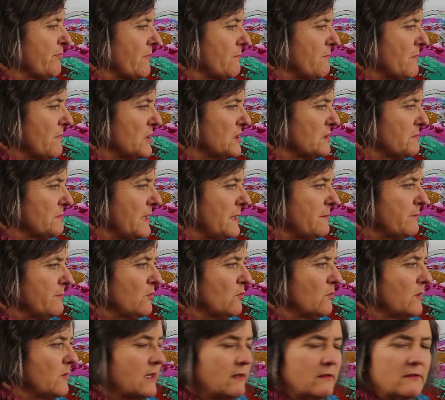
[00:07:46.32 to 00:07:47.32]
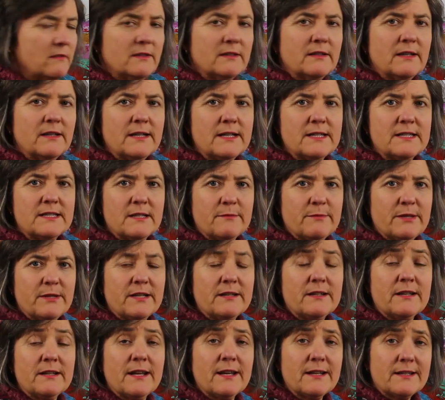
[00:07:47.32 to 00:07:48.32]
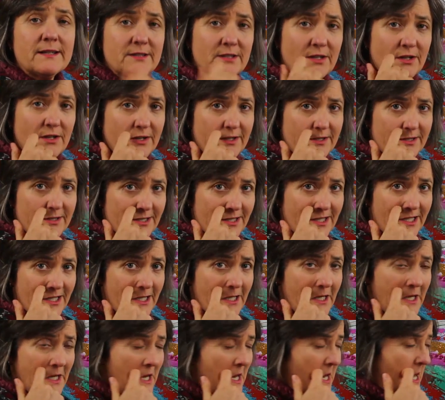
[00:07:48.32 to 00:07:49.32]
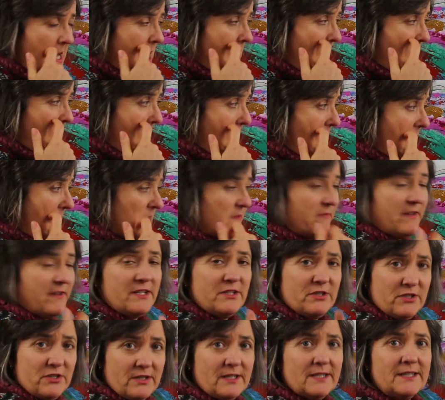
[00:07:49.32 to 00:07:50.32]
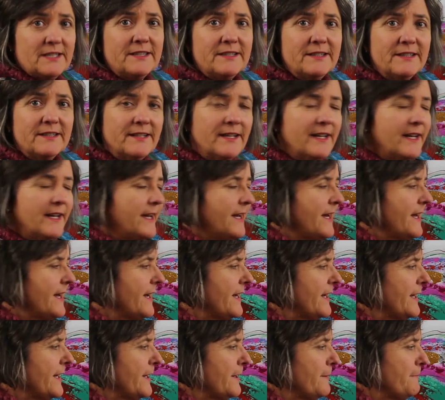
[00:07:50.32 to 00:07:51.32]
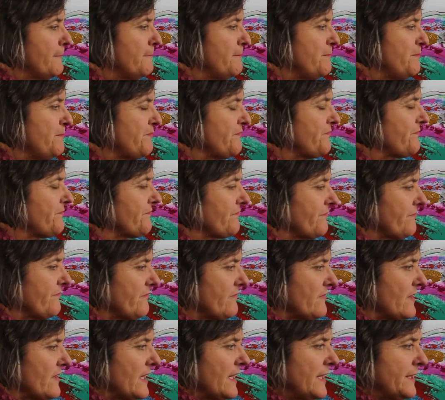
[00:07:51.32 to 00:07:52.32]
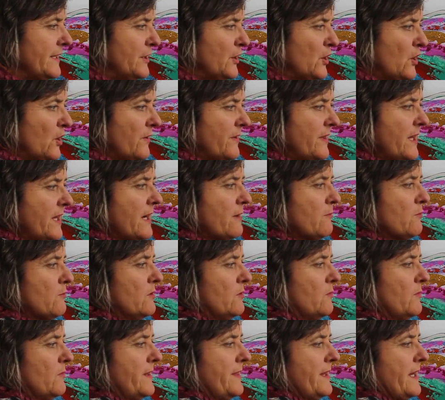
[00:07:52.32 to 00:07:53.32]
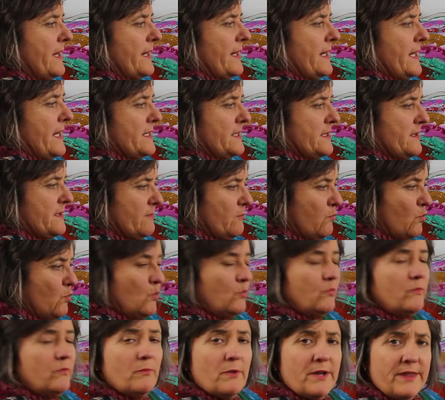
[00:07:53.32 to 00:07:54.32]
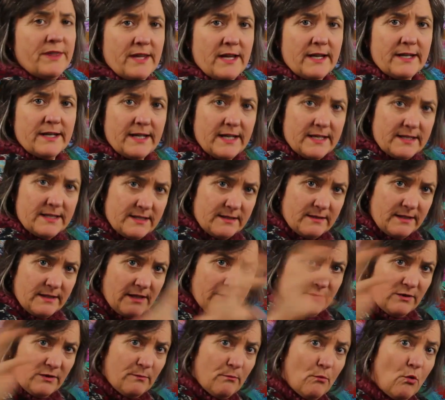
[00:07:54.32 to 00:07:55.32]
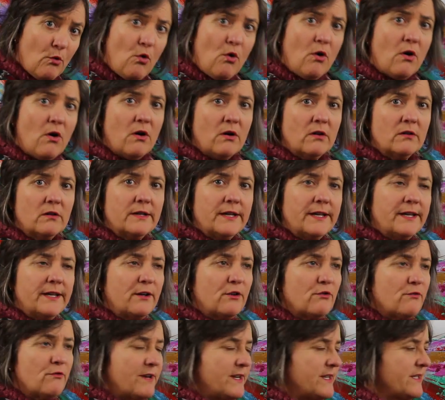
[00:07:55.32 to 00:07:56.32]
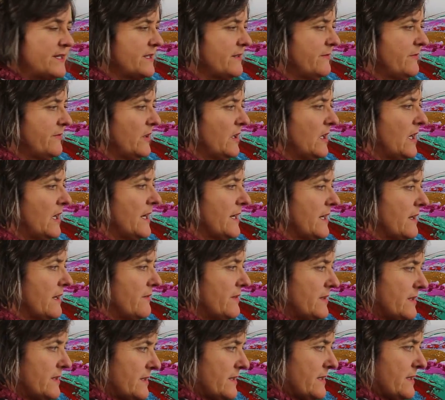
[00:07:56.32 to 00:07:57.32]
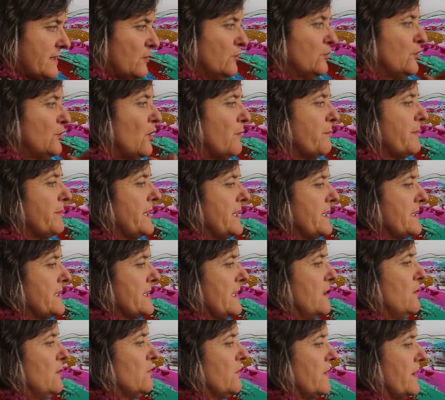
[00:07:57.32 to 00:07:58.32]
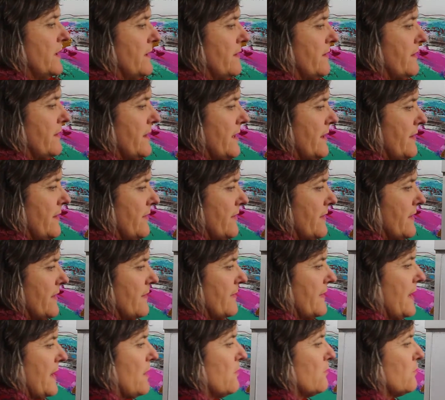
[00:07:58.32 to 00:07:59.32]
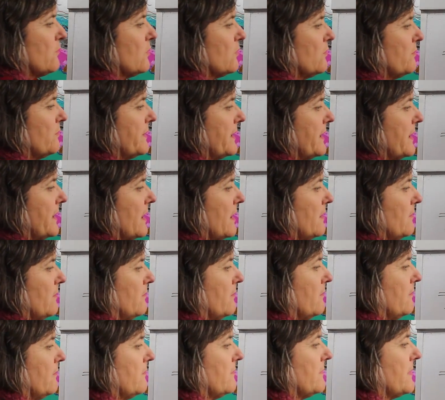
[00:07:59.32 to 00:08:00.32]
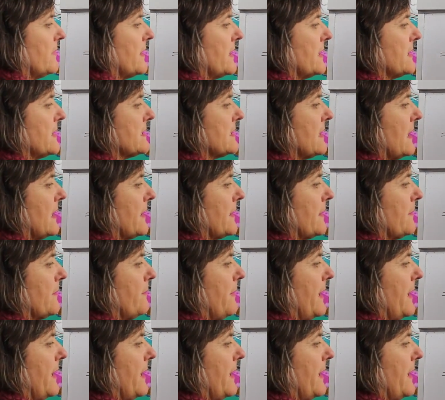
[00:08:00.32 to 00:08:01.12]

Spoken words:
Most people will exhibit anxiety eventually. And that will, when that gets even more increased, if you like, if it's still not being dealt with, then that will become things like